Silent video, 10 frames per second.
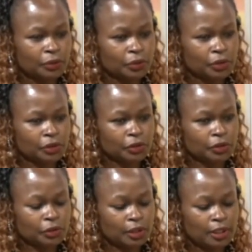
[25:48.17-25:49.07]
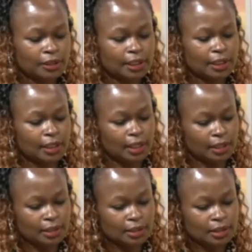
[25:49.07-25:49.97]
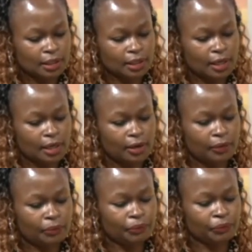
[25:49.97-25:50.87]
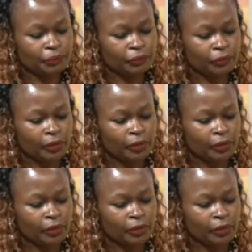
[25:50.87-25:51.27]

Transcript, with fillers: that was two thousand eight, um,